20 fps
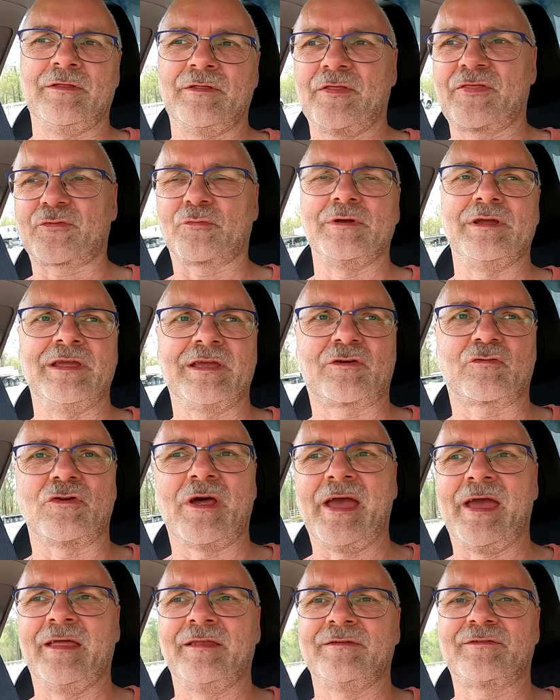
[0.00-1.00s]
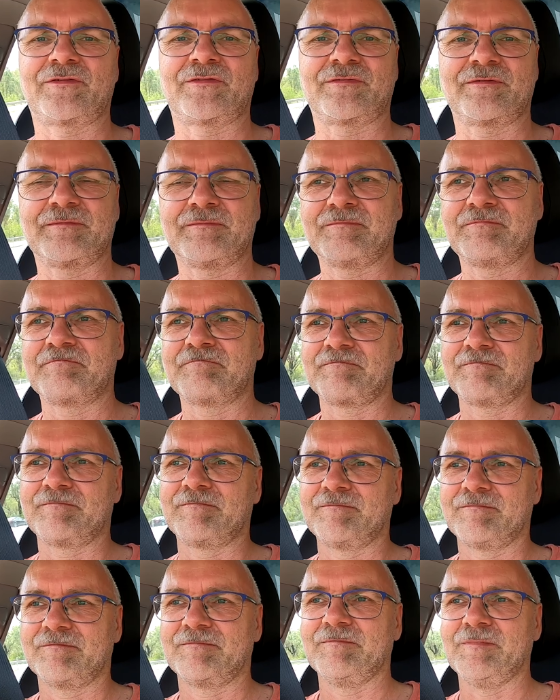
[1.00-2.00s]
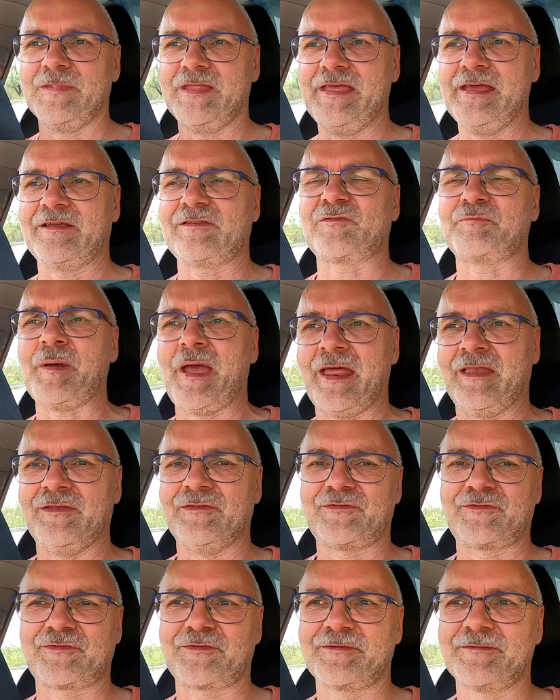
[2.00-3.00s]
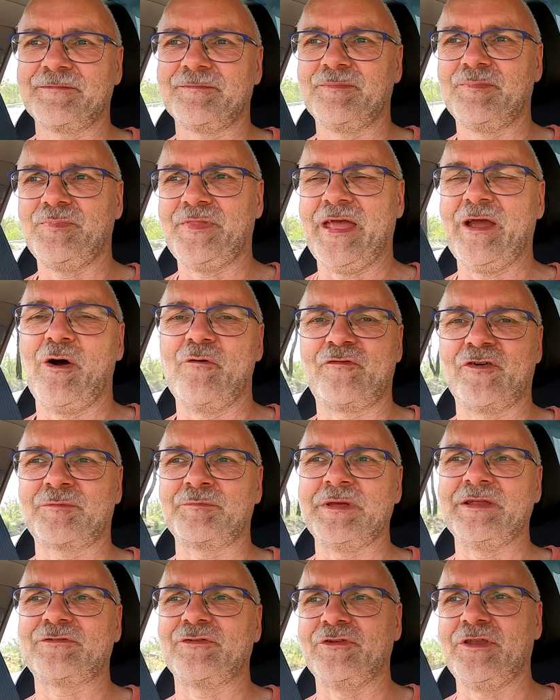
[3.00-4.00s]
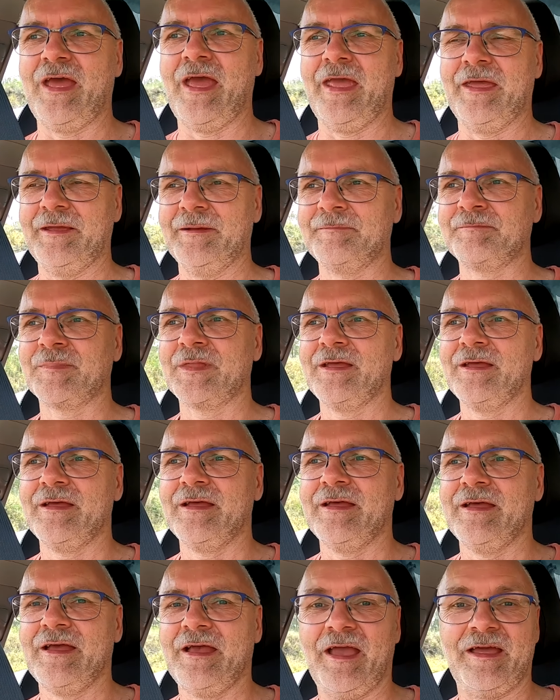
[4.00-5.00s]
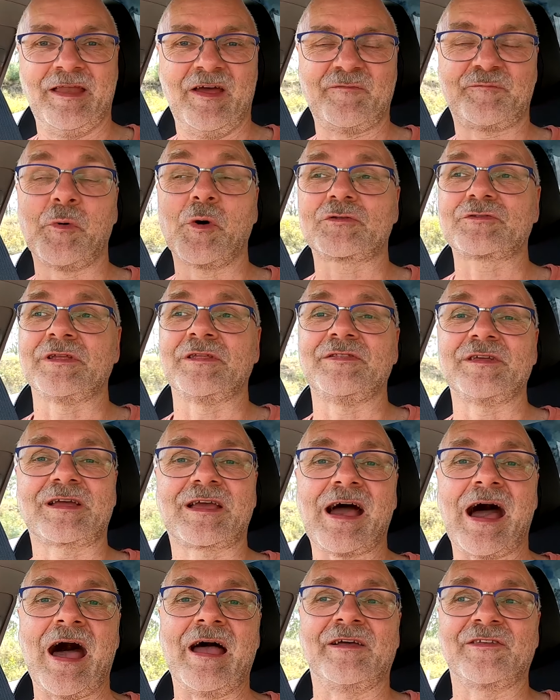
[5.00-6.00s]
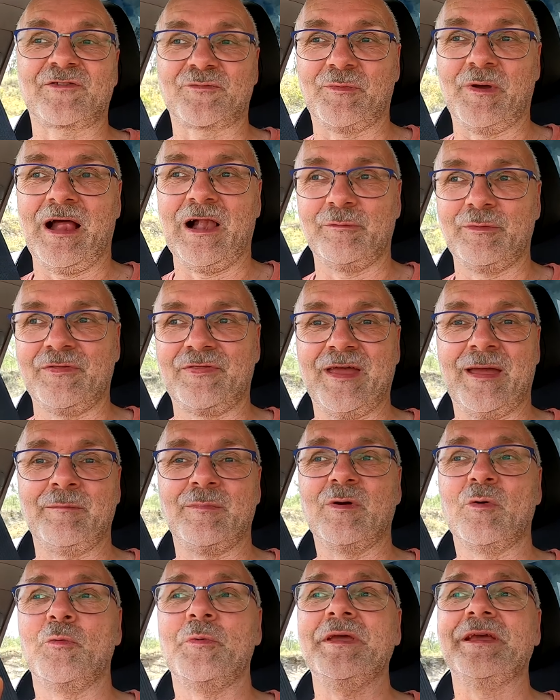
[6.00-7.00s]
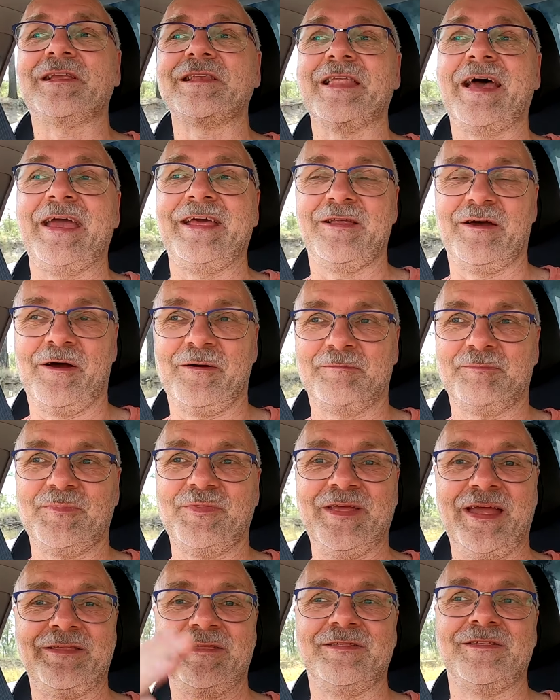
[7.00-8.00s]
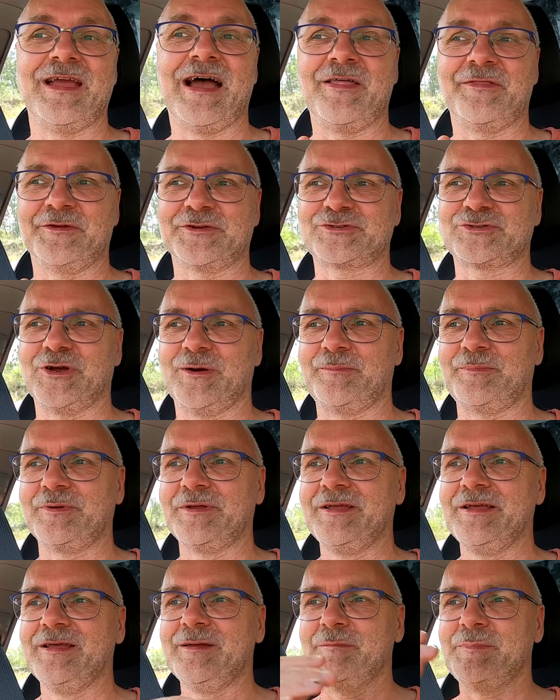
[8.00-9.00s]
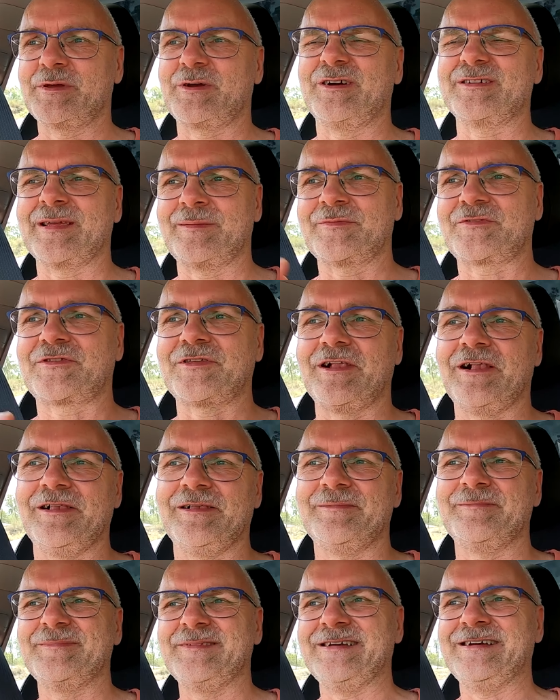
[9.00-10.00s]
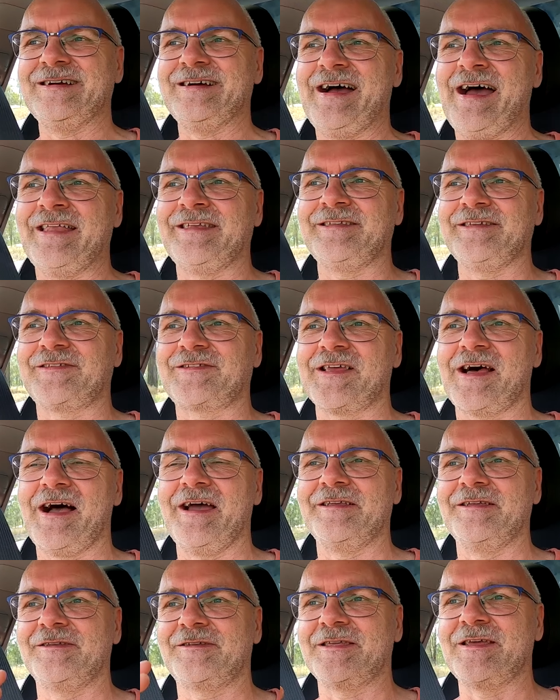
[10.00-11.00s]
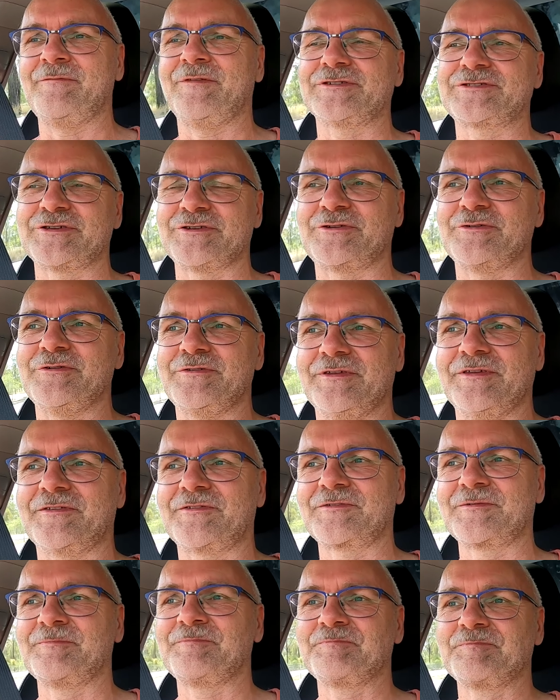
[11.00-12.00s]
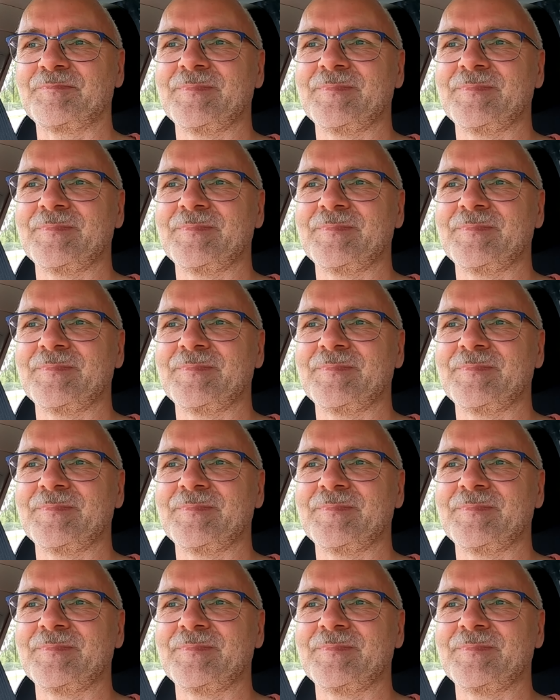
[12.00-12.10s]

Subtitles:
in the $3 expense they offered me today. And I've booked in the car as well with them a week later than in the other shop, because I'm still undecided if I should do this.